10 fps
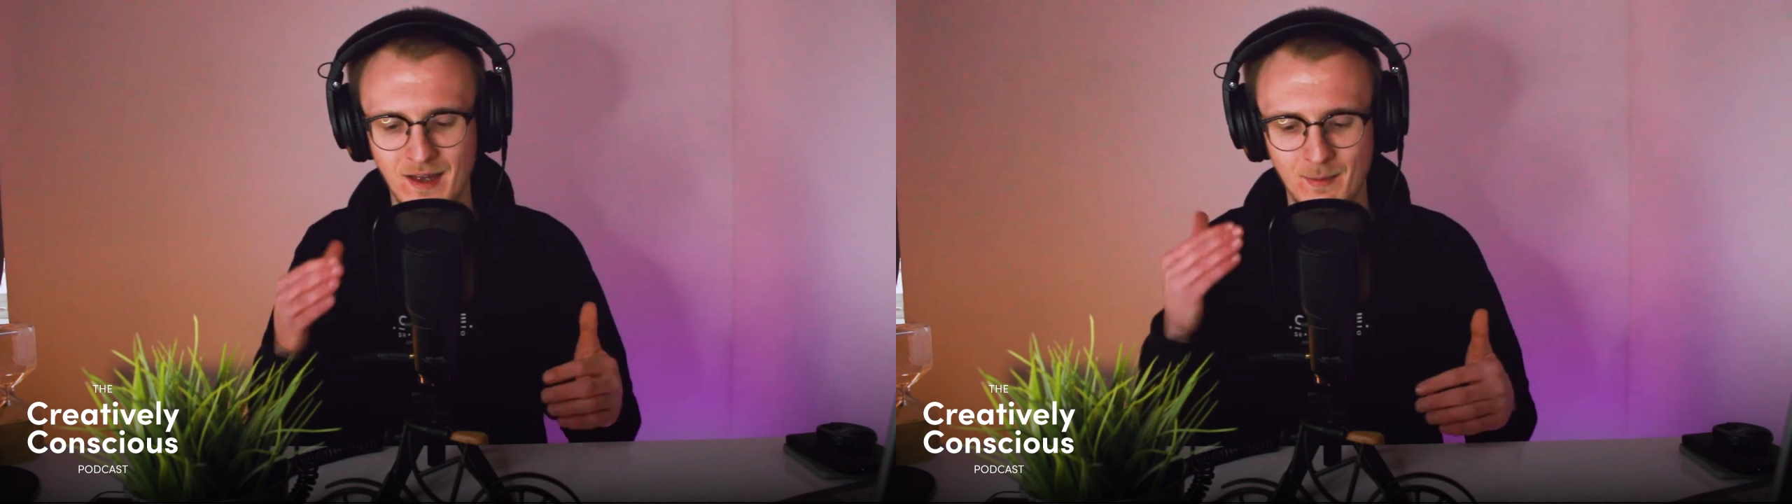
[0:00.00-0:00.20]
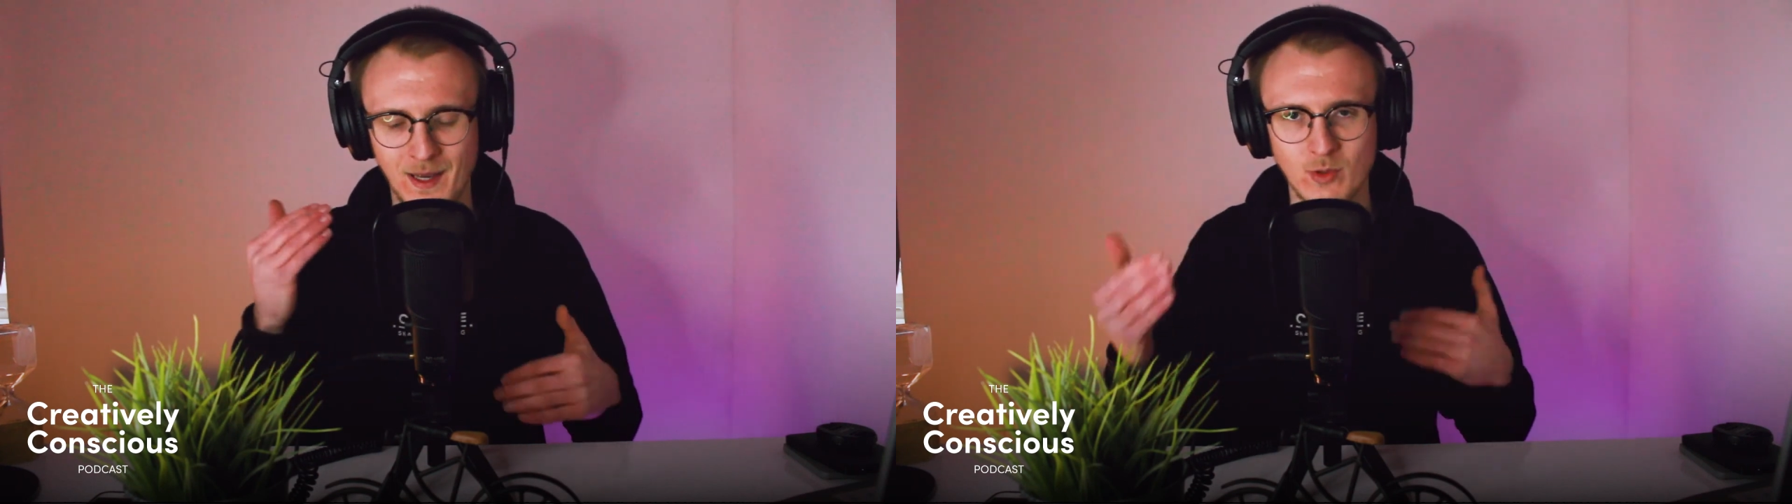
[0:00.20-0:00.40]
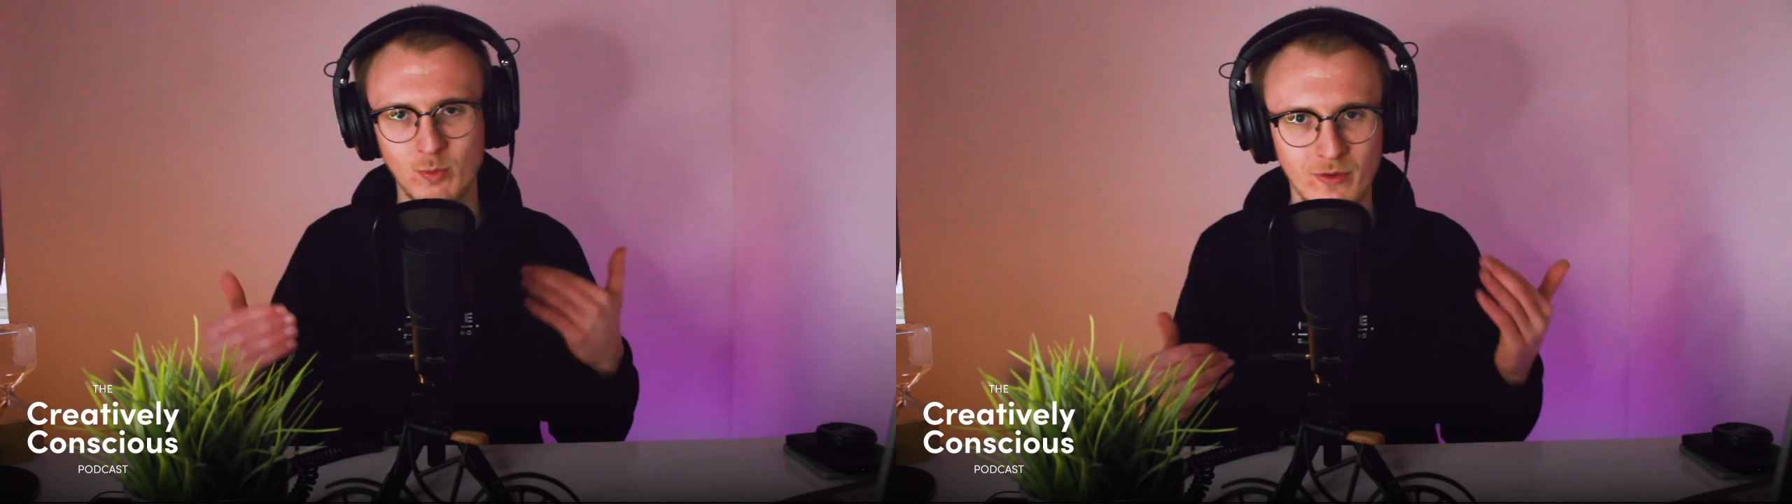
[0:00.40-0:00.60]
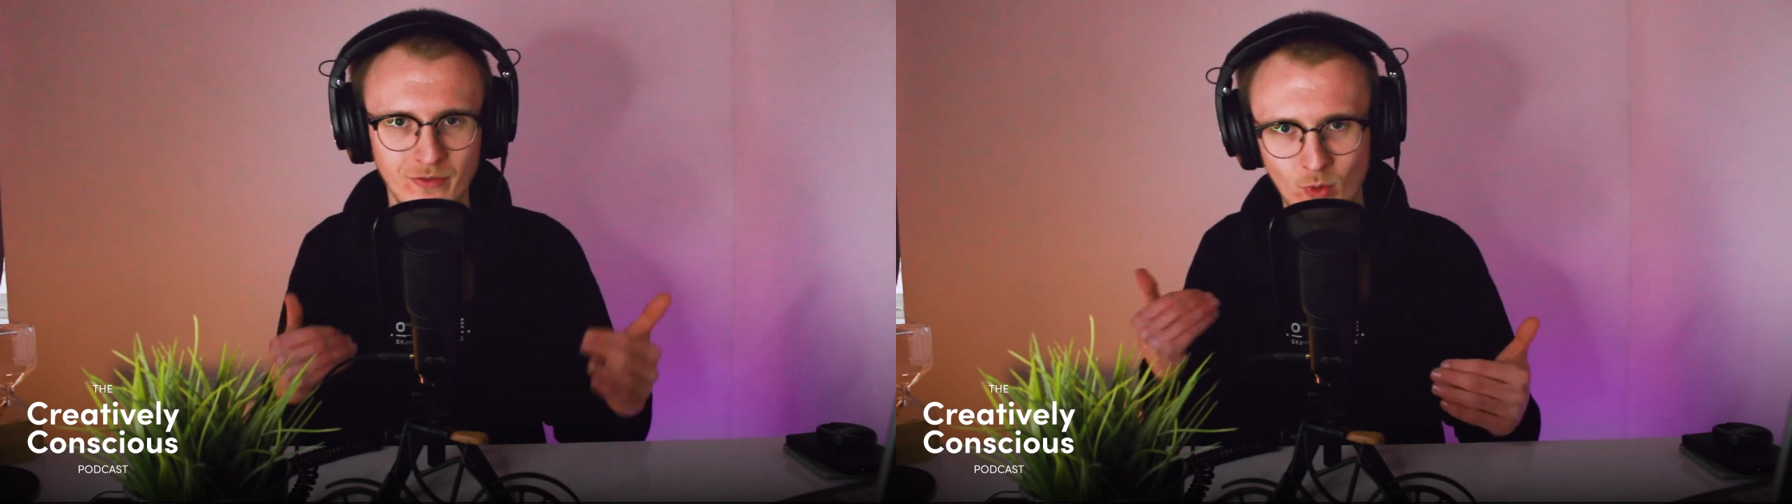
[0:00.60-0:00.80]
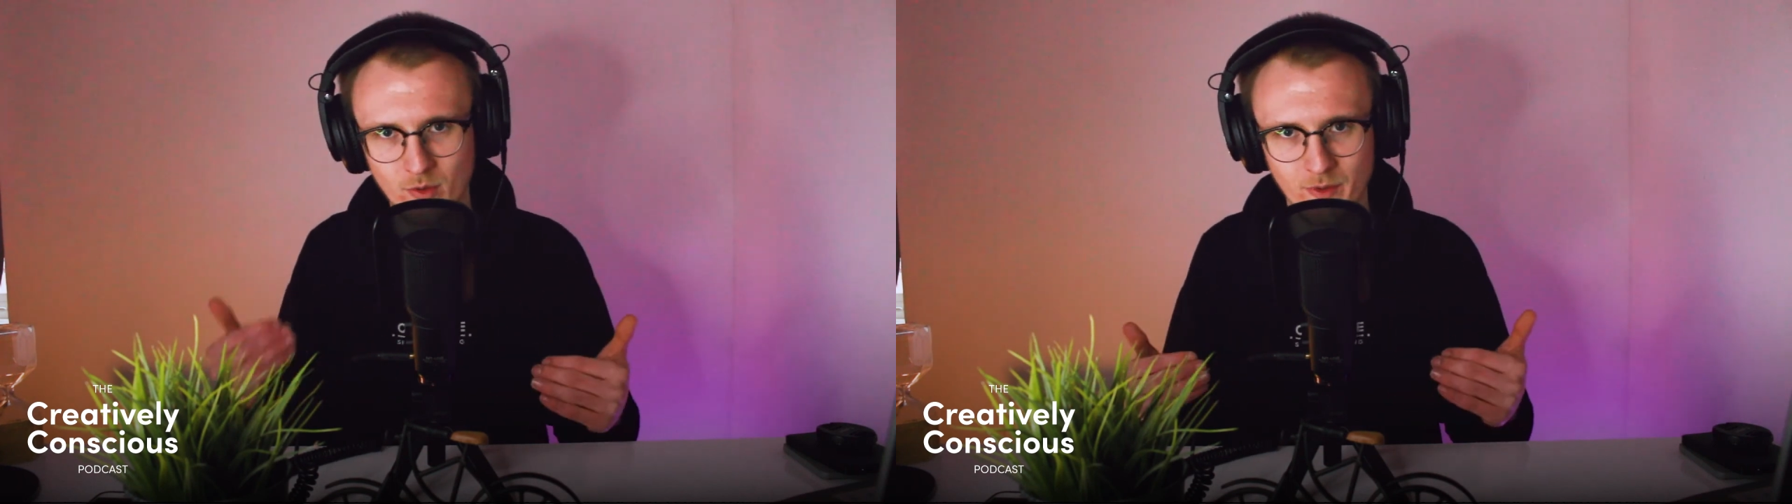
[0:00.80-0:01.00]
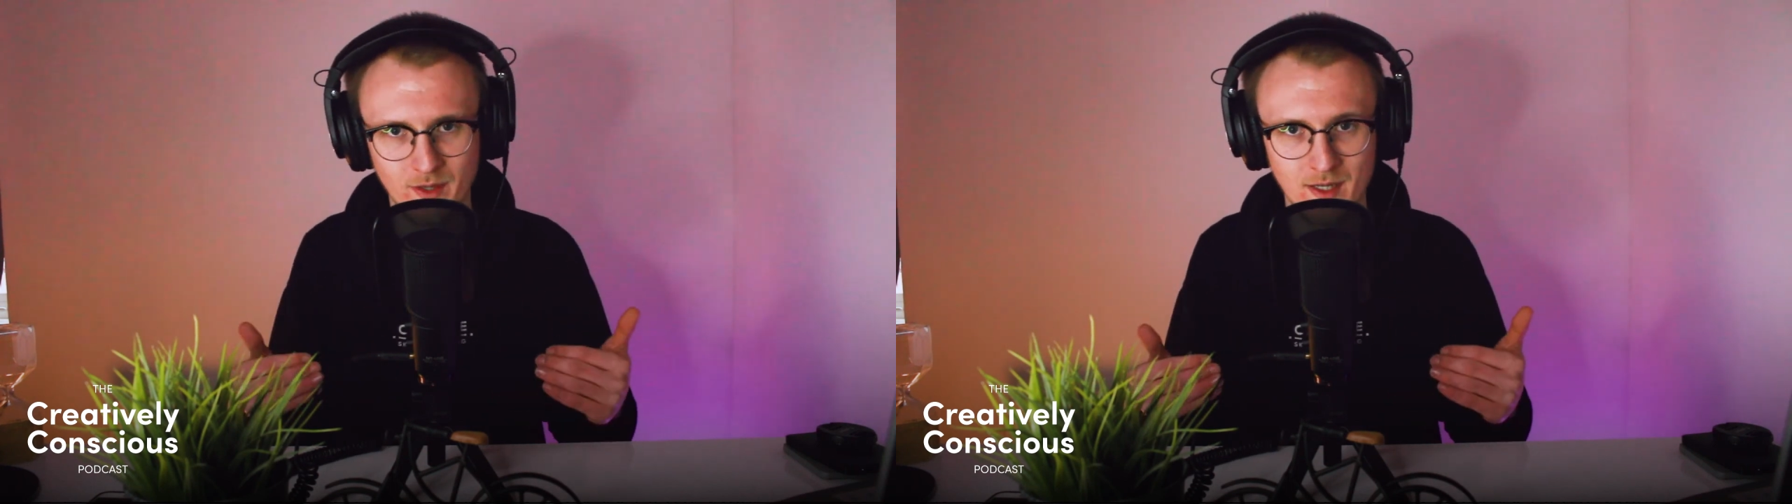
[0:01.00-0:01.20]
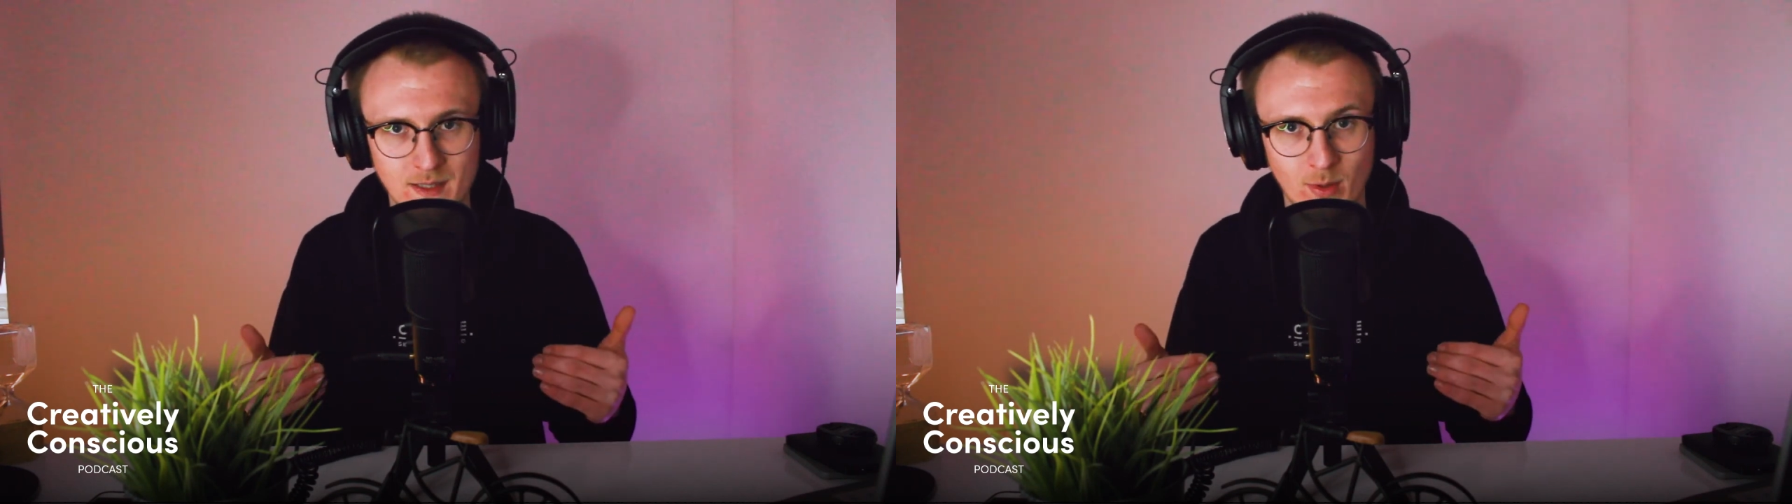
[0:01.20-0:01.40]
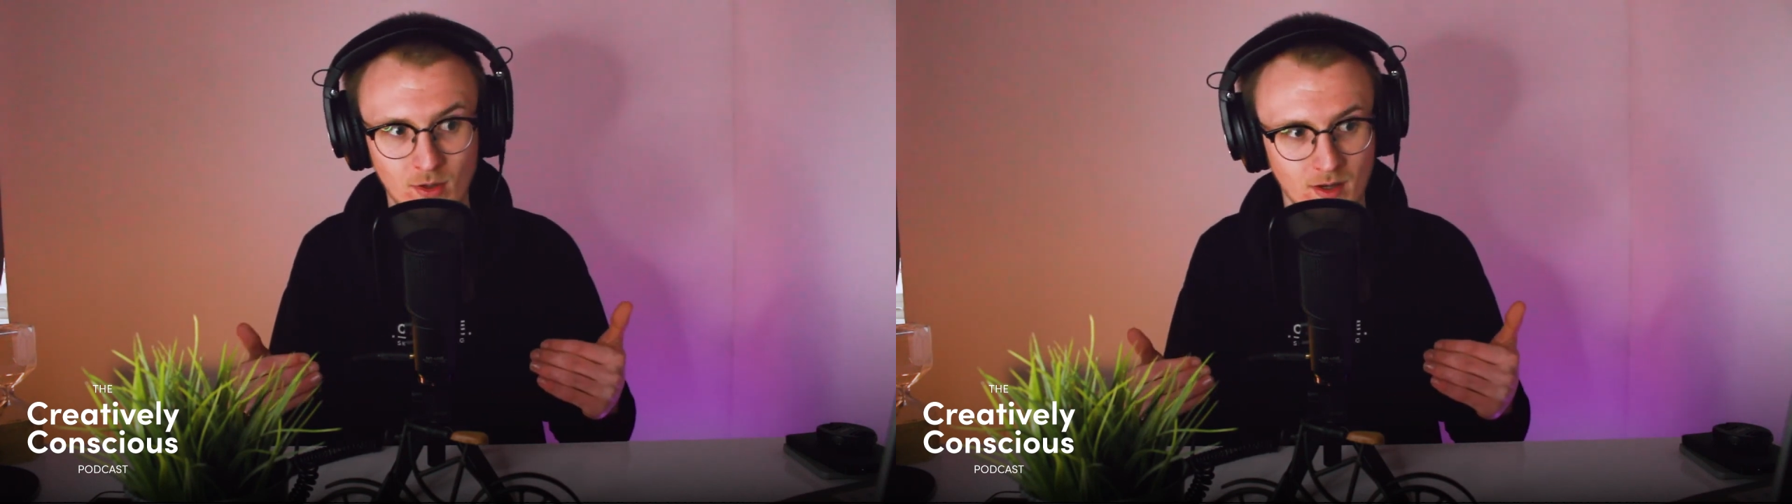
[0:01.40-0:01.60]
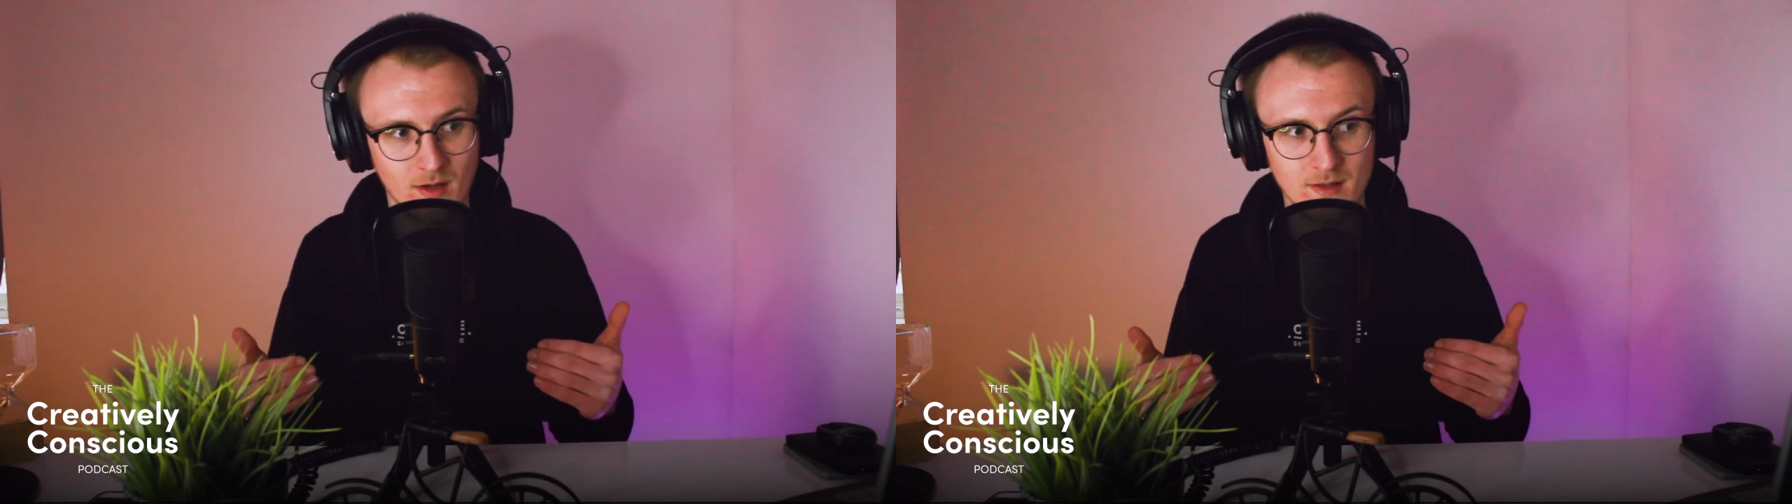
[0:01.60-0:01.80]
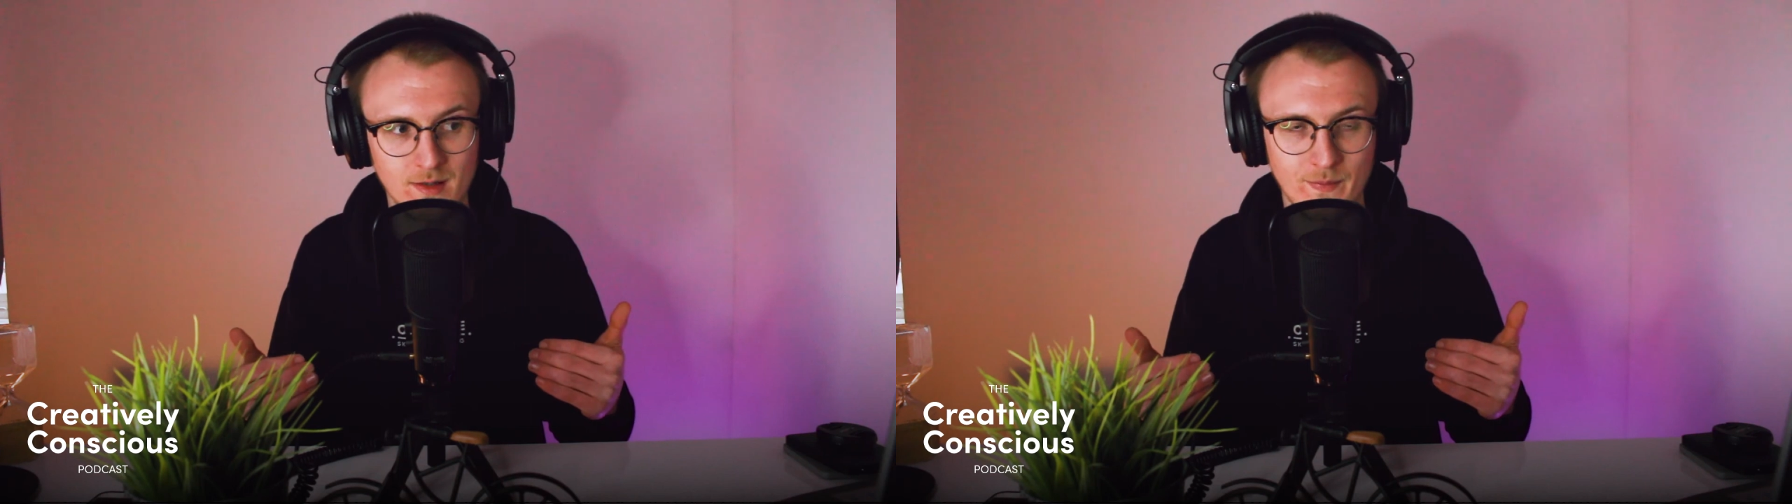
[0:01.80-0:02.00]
as we move forward with this podcast.